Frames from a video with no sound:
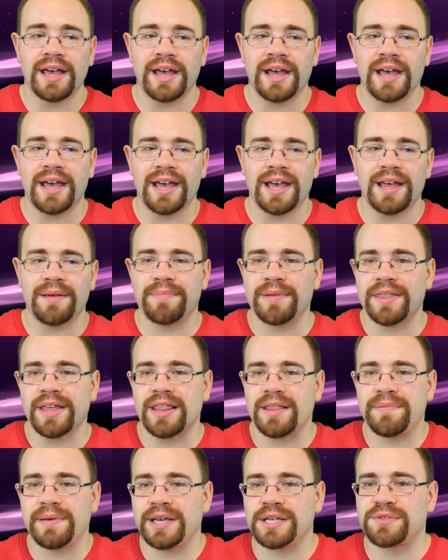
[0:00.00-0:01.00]
uh, but
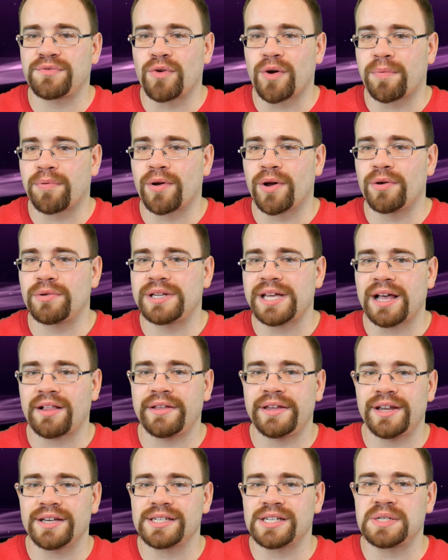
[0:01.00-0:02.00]
then the P S four Pro
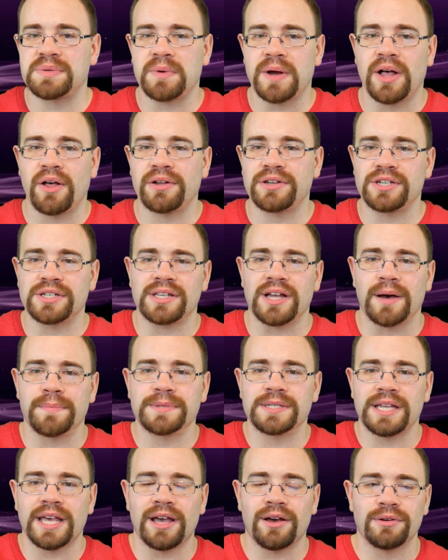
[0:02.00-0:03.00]
technically does as well, it just
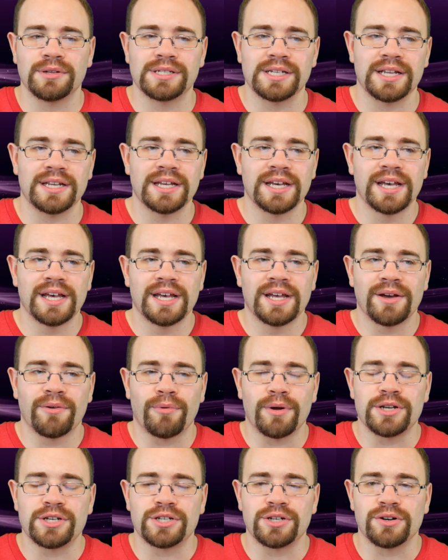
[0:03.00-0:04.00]
upscales it,
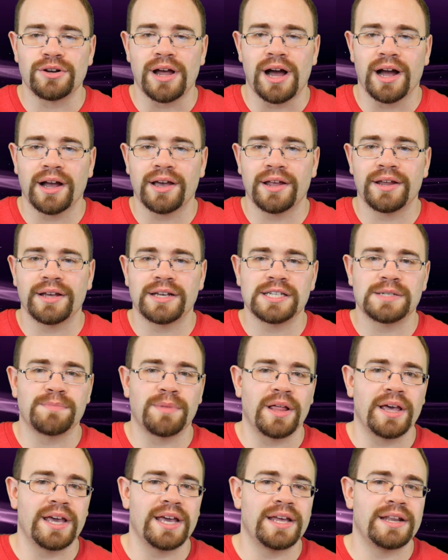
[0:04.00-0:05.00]
which you're not going to
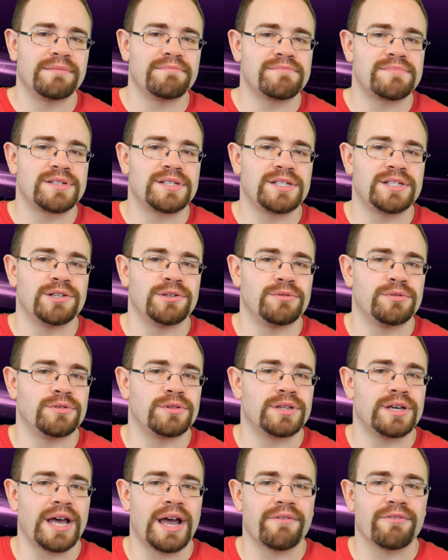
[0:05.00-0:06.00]
explain
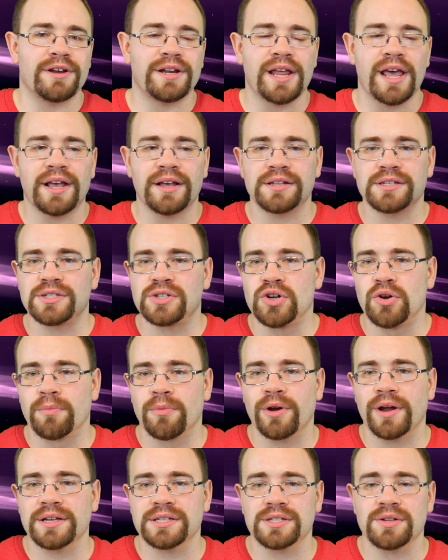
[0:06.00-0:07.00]
to the everyday
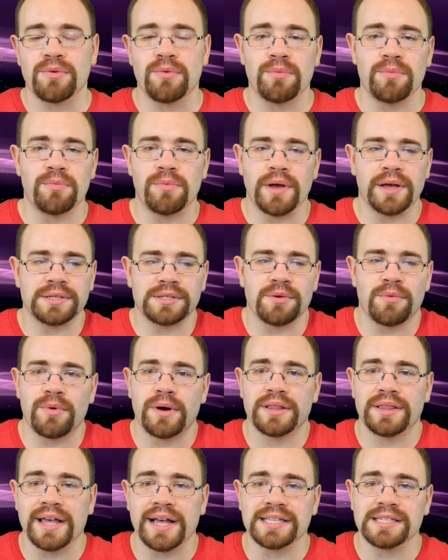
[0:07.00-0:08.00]
consumer as to as to
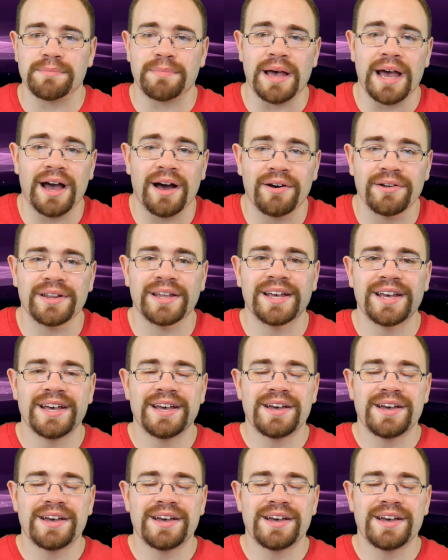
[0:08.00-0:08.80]
what that's about.